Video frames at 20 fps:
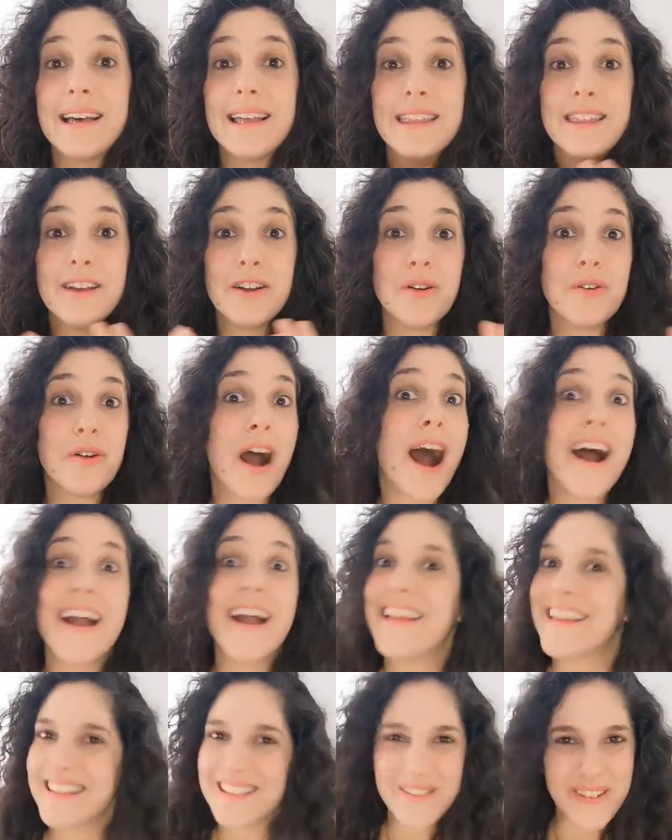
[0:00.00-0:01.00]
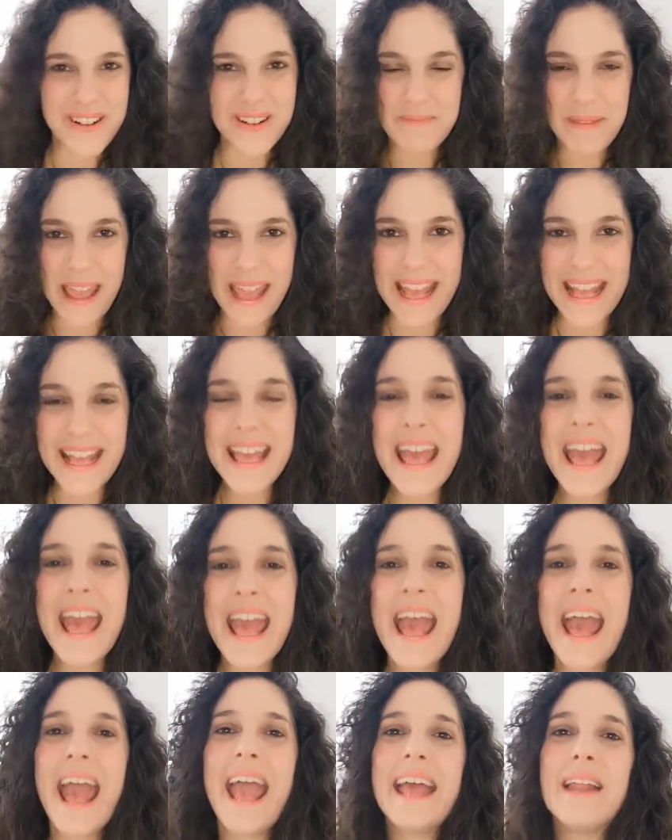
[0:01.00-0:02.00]
their highest well-being,
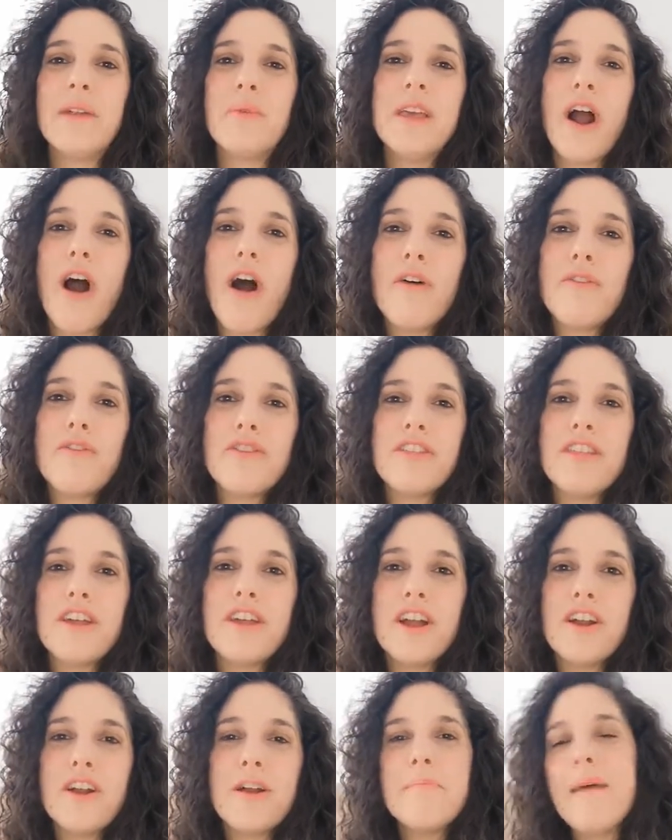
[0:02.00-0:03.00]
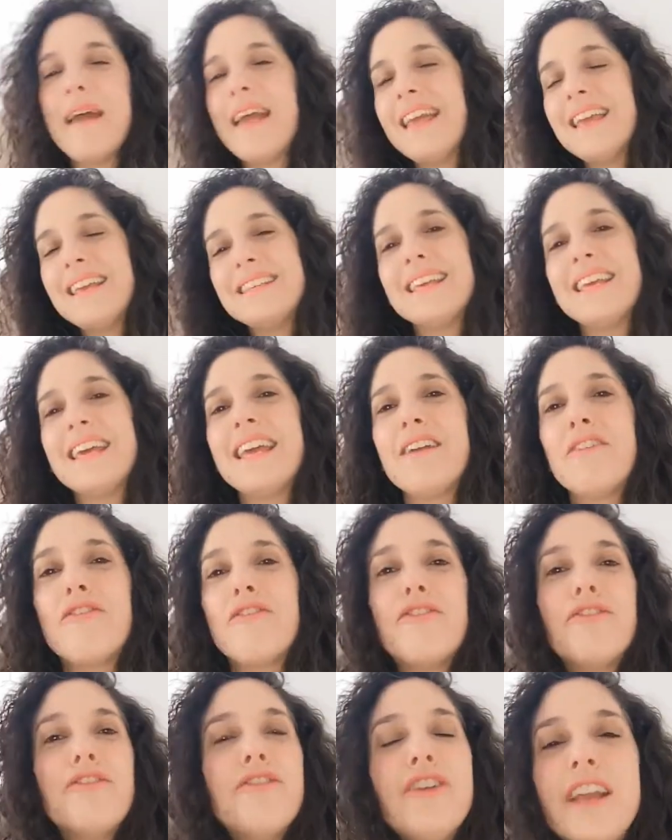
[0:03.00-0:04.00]
and we offer their amazing
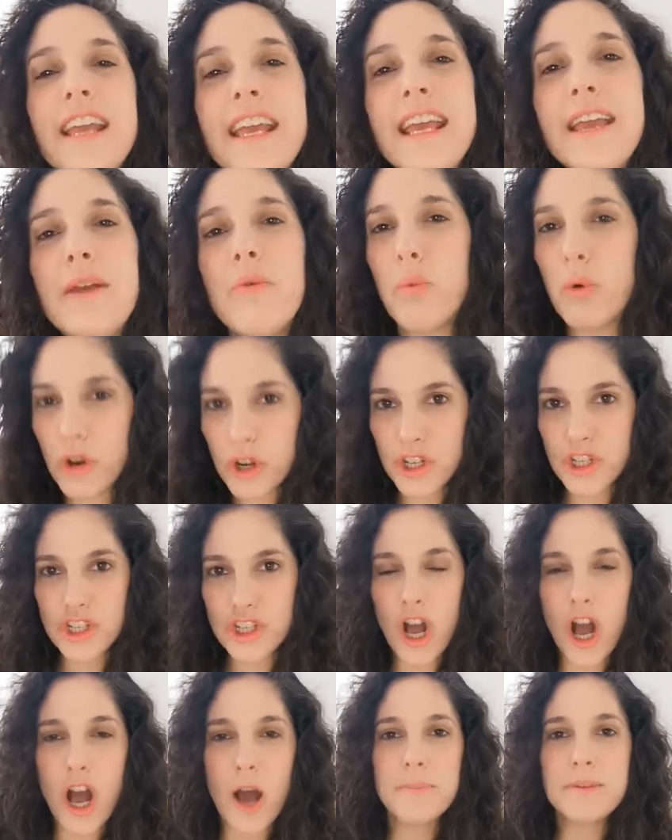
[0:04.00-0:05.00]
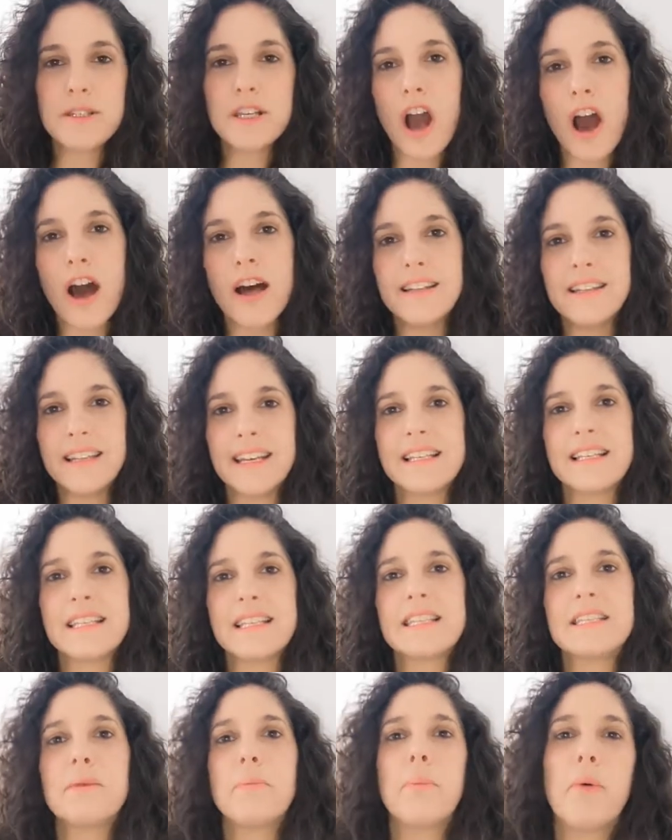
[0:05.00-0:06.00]
free workshops, content,
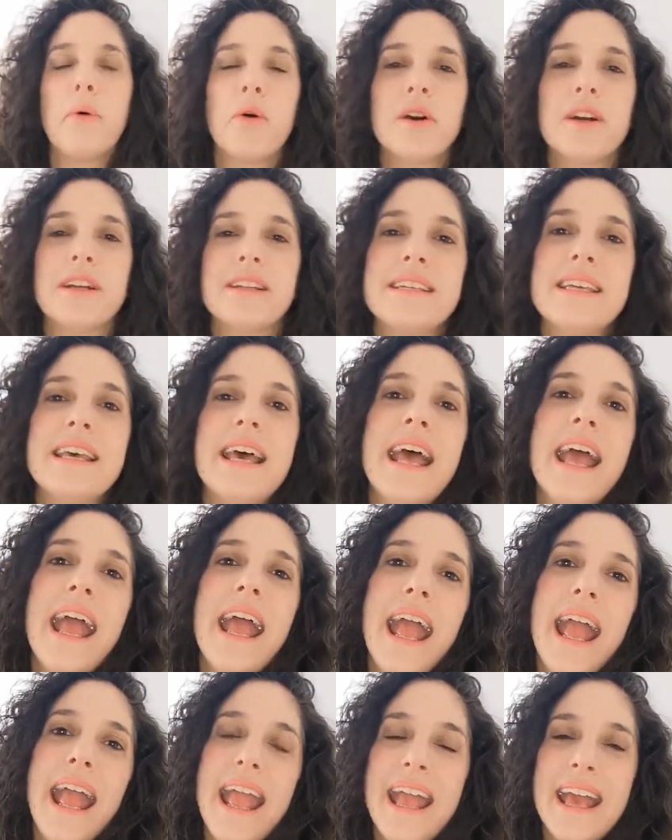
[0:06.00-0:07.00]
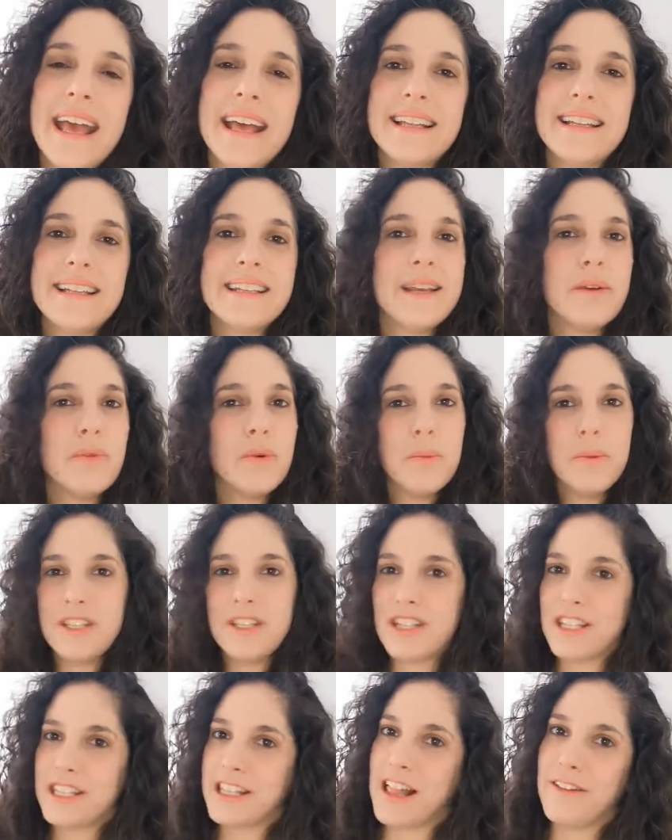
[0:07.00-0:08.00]
support, and it will be
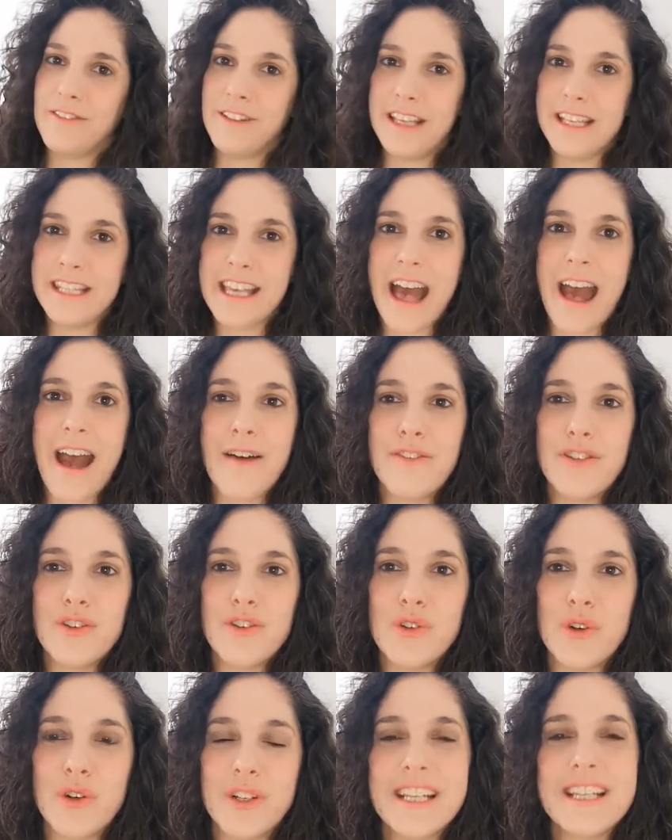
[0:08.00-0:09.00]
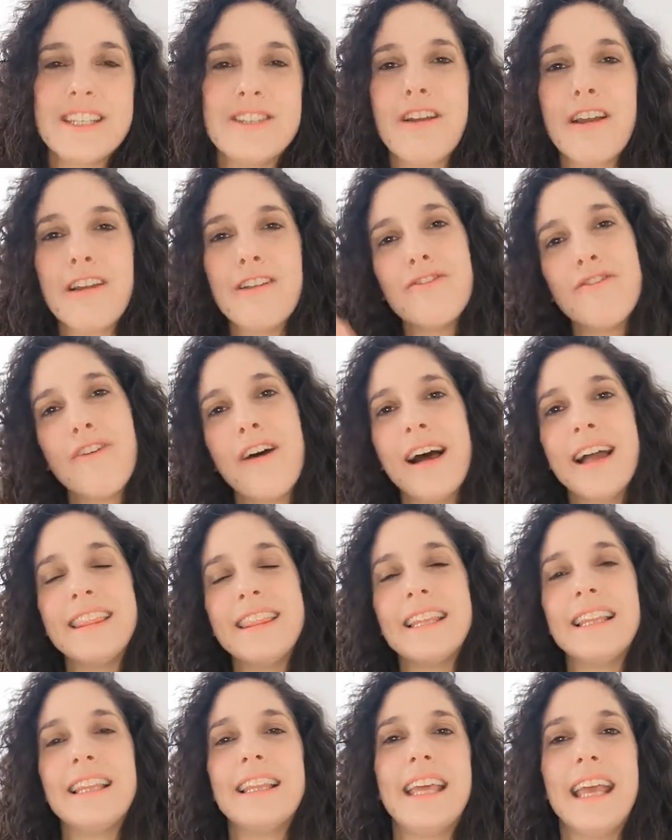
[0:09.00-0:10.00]
just lovely to have you join us. You can find
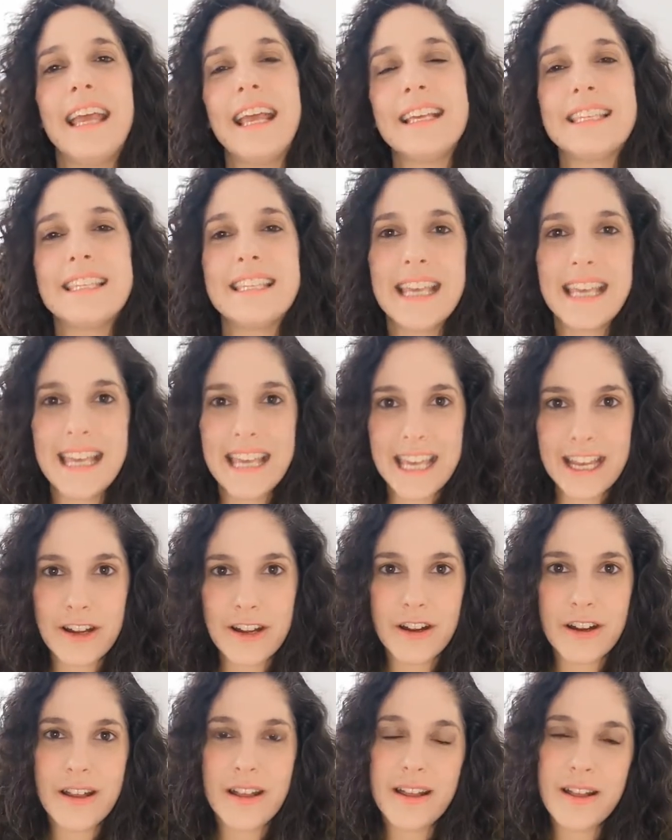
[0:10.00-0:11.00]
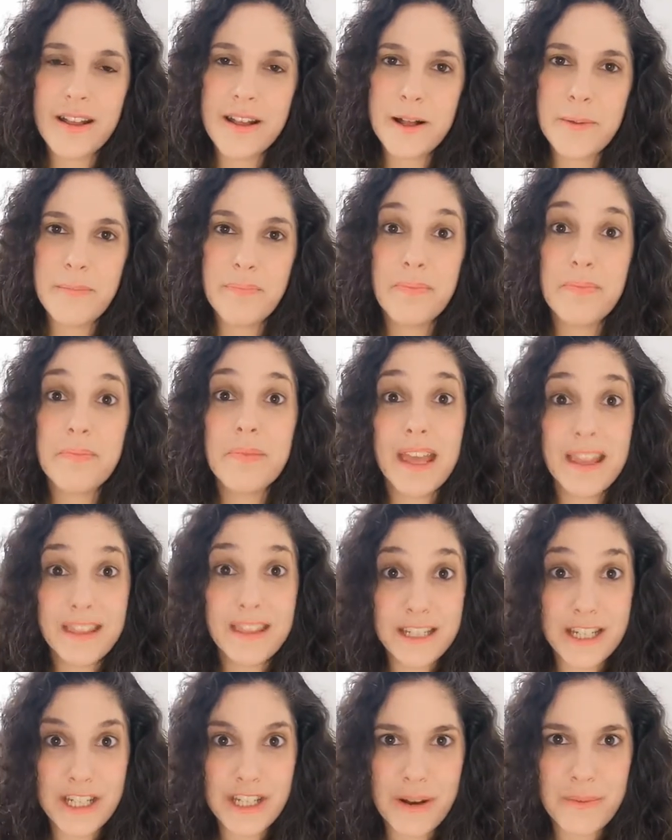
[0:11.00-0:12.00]
the links here in the
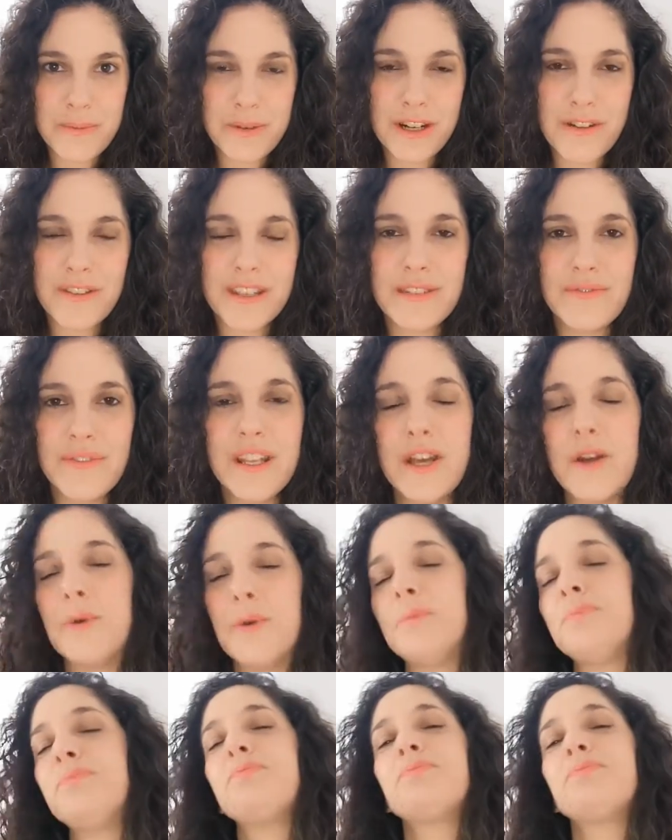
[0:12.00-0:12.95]
description of this video.